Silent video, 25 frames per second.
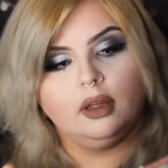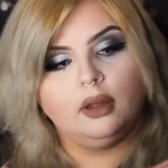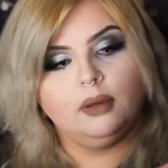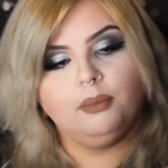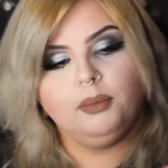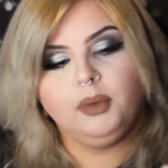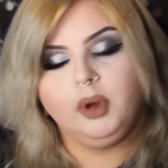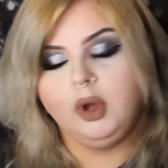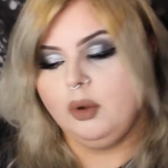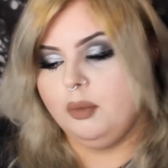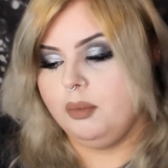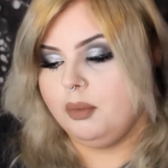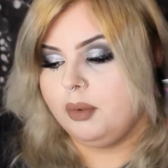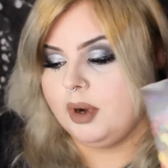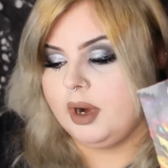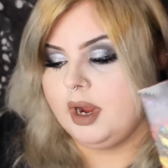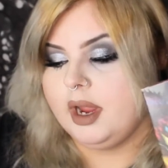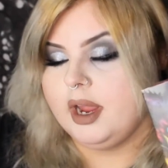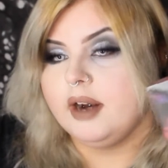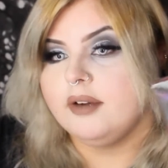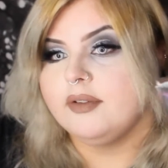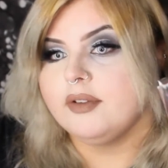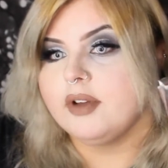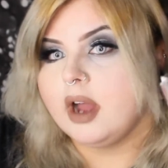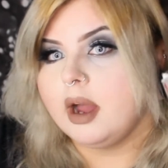Pulp
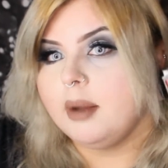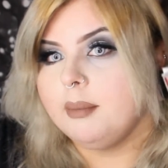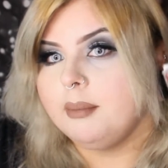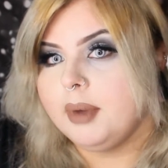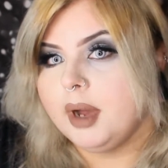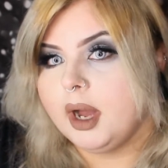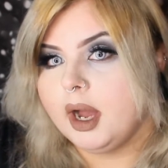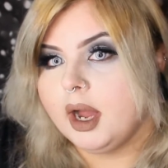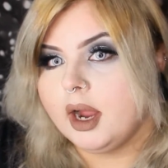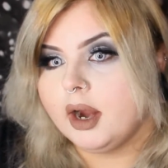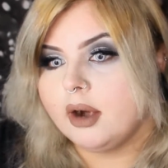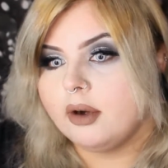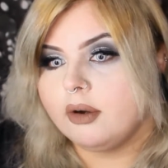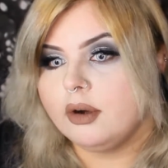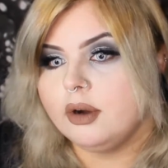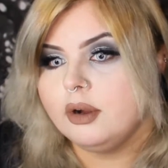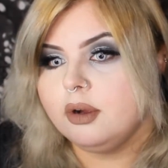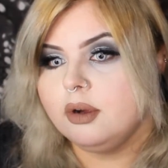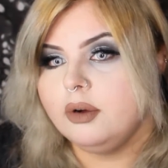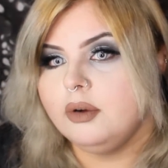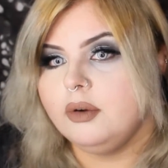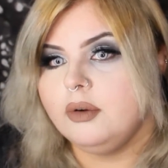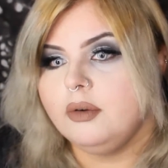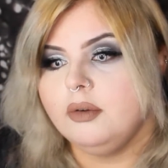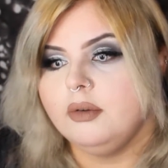Riot, I've got
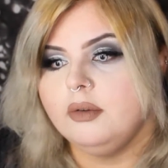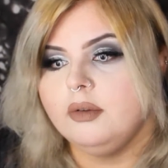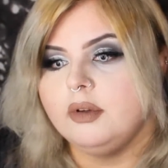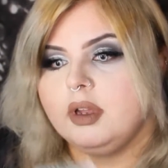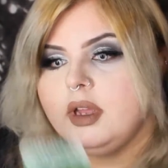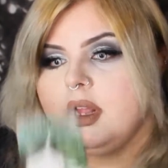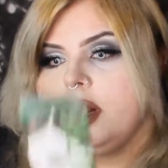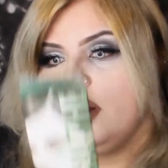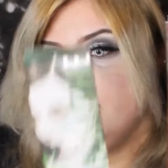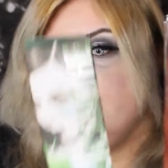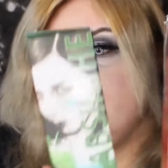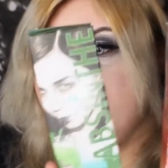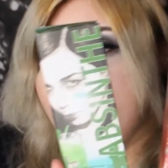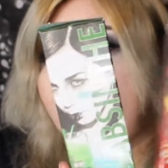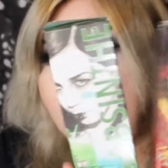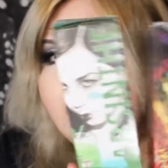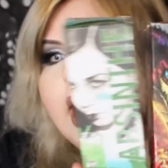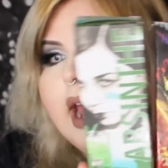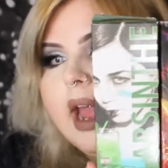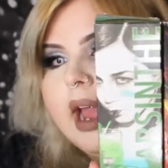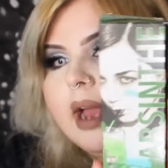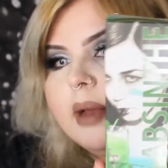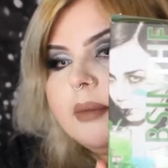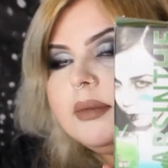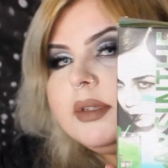Pyro and I've got
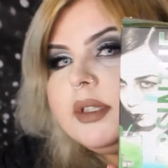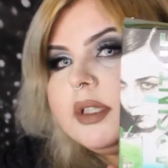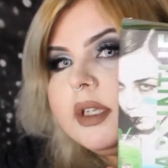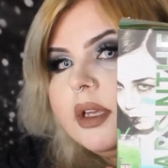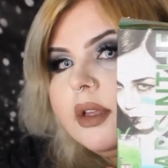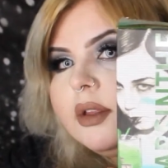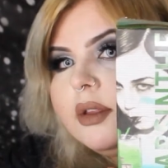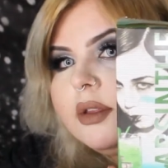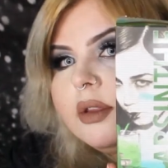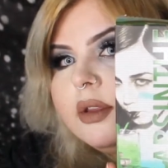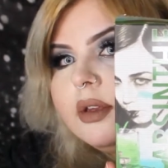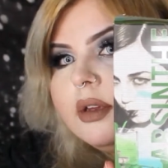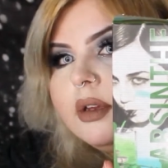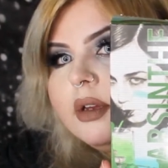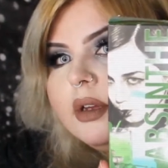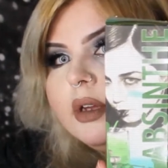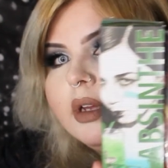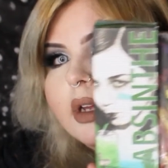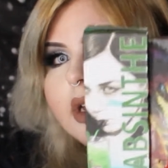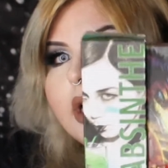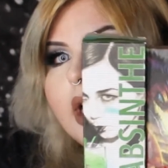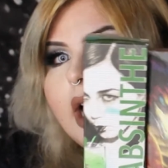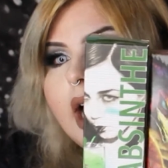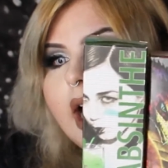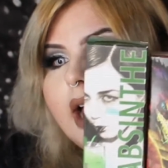Absinthe.
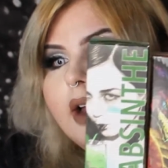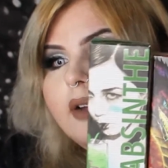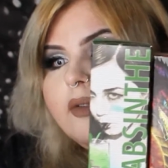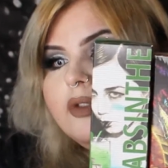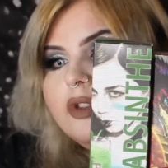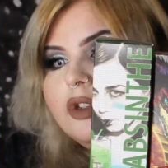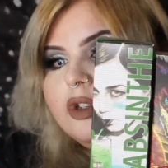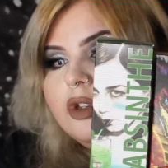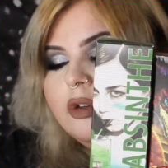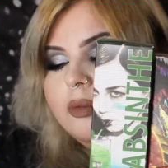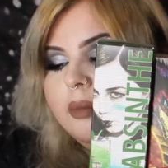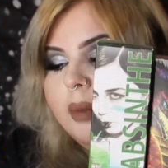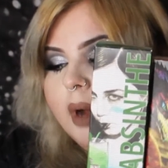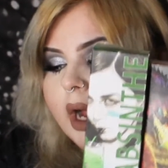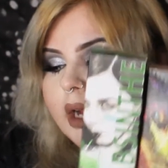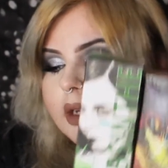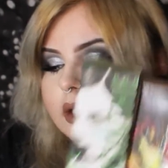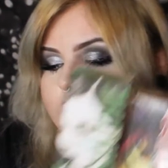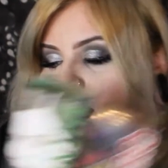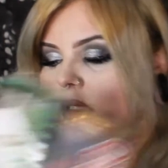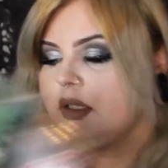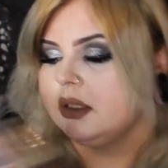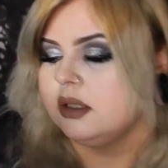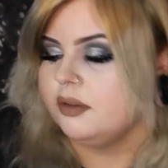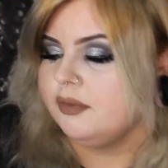I have 2
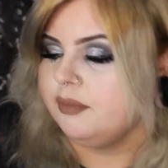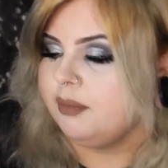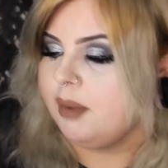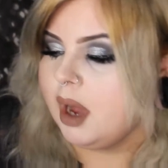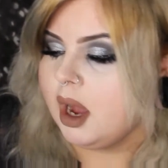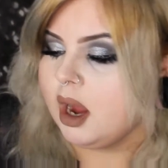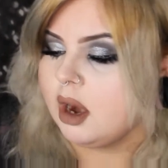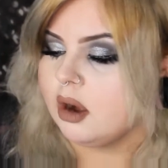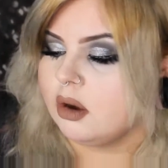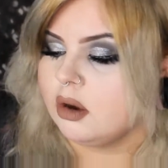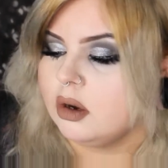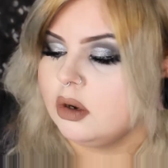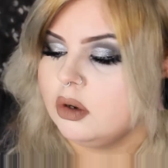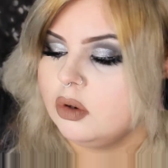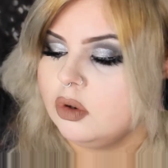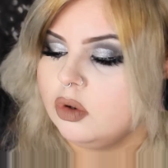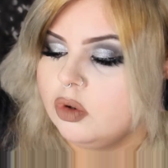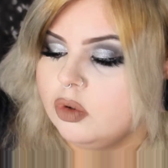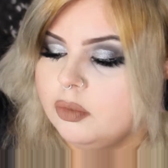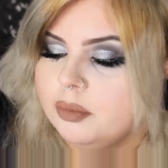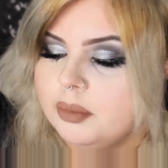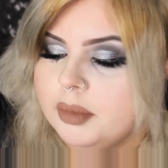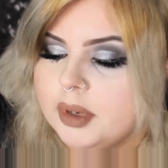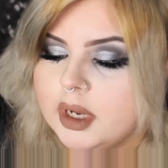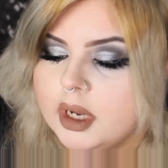boxes of
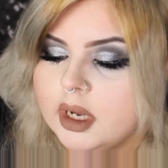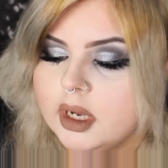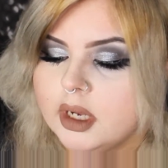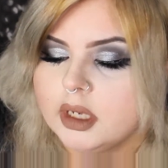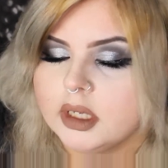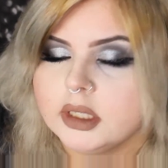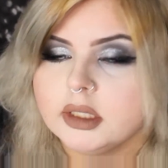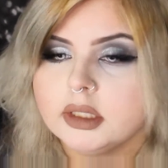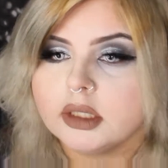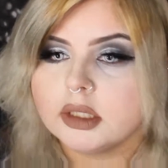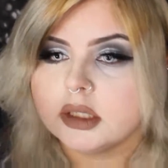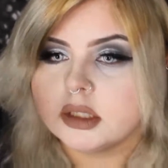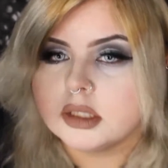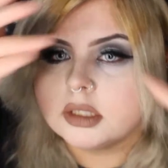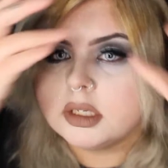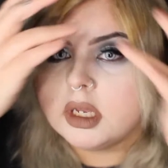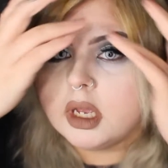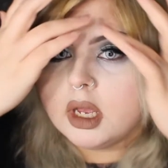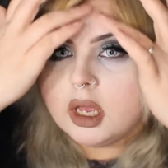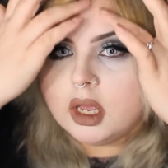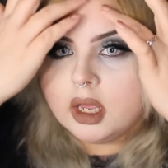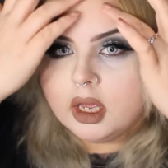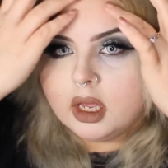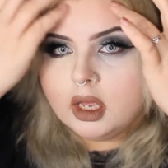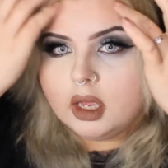Pyro because
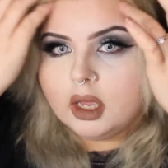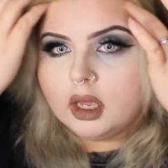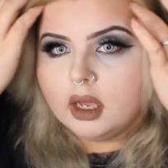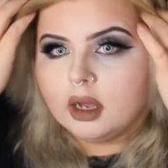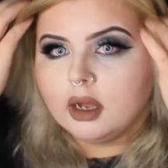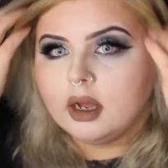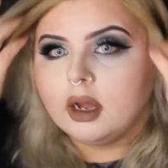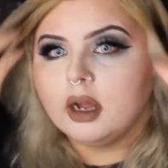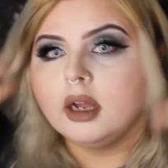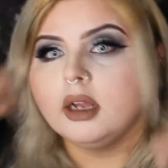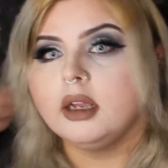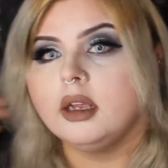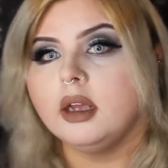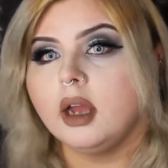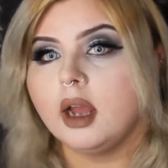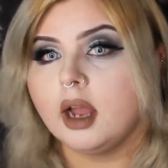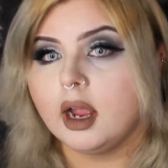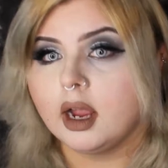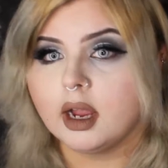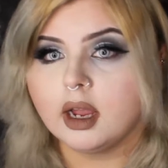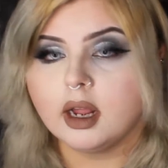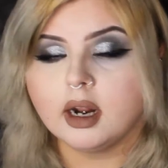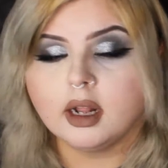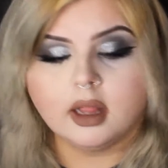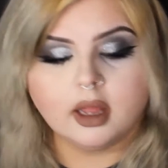I
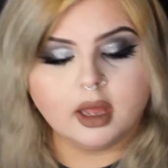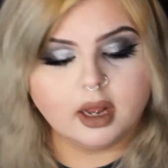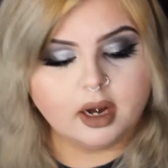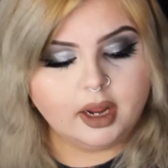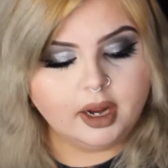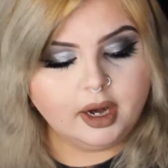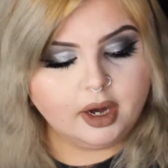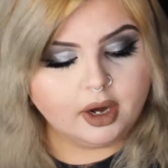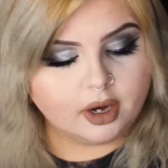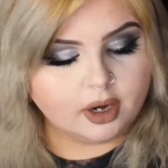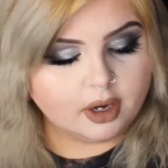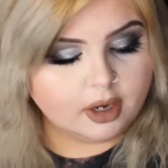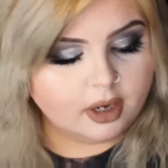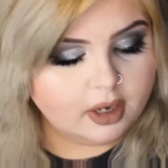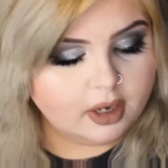got a lot of hair.